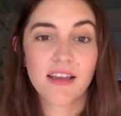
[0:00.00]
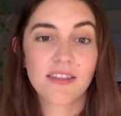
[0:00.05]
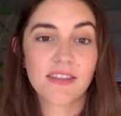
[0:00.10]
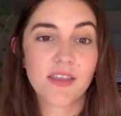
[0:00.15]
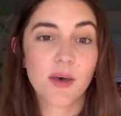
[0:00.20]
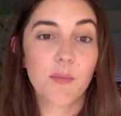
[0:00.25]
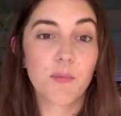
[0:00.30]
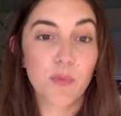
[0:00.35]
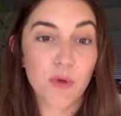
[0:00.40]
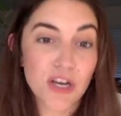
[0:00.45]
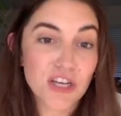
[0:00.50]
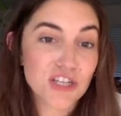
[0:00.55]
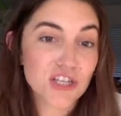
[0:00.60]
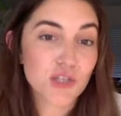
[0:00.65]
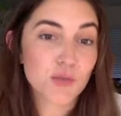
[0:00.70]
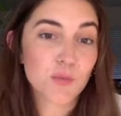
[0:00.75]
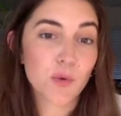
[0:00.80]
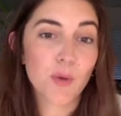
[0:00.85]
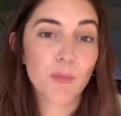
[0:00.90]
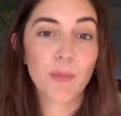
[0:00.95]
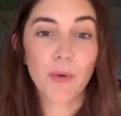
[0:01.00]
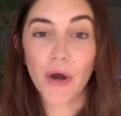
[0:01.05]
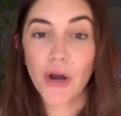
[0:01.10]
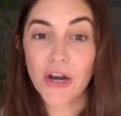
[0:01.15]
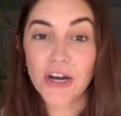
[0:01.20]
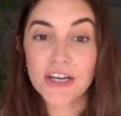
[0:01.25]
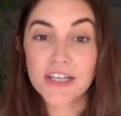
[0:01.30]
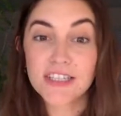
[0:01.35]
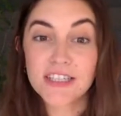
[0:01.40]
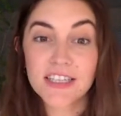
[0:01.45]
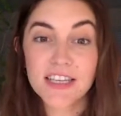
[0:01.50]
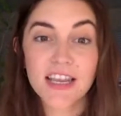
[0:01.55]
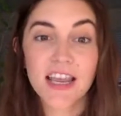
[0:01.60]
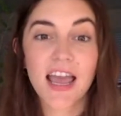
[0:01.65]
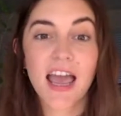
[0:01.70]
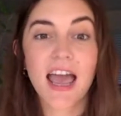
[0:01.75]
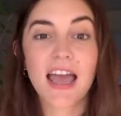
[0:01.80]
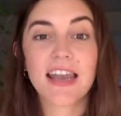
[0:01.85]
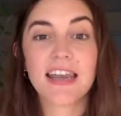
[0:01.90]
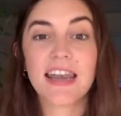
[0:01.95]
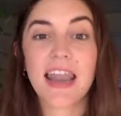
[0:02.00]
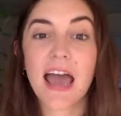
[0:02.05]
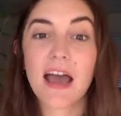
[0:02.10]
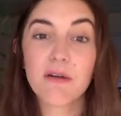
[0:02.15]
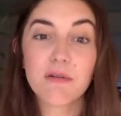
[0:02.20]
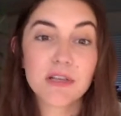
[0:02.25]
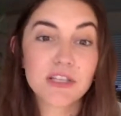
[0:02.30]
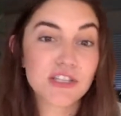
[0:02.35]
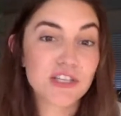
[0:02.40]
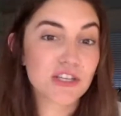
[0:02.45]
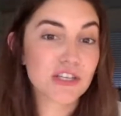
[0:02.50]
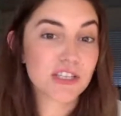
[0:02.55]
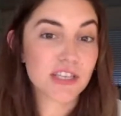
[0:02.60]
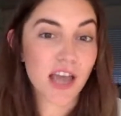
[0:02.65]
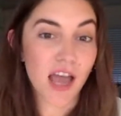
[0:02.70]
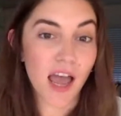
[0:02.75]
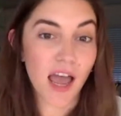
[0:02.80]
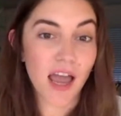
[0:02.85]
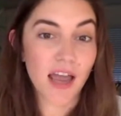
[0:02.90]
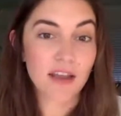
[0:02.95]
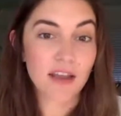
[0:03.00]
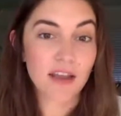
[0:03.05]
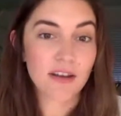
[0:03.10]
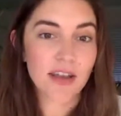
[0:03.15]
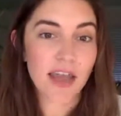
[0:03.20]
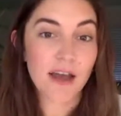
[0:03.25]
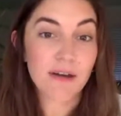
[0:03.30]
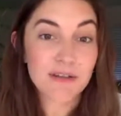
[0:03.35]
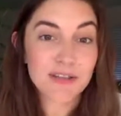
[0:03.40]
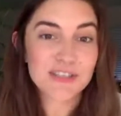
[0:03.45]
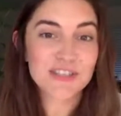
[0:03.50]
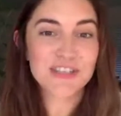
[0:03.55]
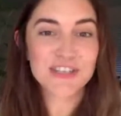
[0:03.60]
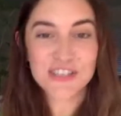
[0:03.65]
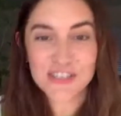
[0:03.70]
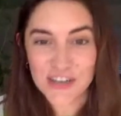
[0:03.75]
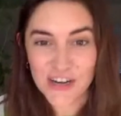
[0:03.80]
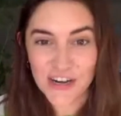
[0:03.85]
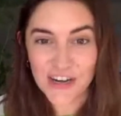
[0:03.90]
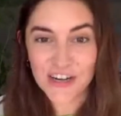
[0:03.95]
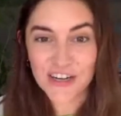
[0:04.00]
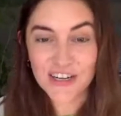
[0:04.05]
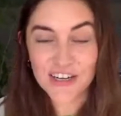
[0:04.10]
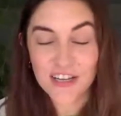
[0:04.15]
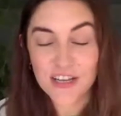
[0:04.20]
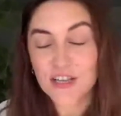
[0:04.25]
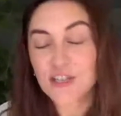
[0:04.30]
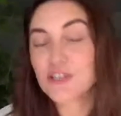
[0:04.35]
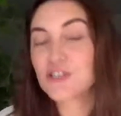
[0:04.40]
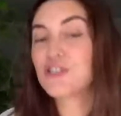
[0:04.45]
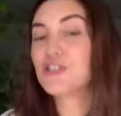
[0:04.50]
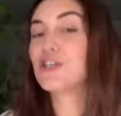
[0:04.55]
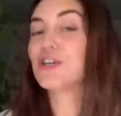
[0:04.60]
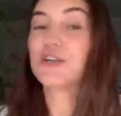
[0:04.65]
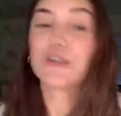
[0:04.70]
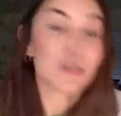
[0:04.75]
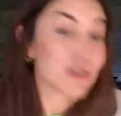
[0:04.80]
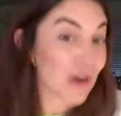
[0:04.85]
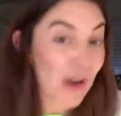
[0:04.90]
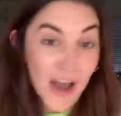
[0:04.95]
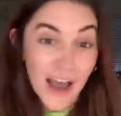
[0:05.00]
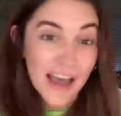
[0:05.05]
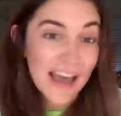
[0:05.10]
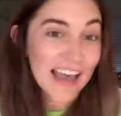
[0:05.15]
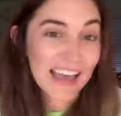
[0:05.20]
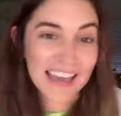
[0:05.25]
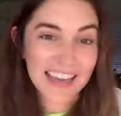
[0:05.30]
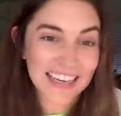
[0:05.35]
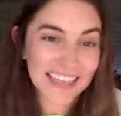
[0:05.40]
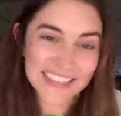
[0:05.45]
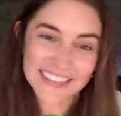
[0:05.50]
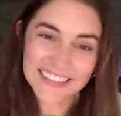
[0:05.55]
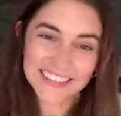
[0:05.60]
the bridges were burned, now it's your time, now it's your turn to cry.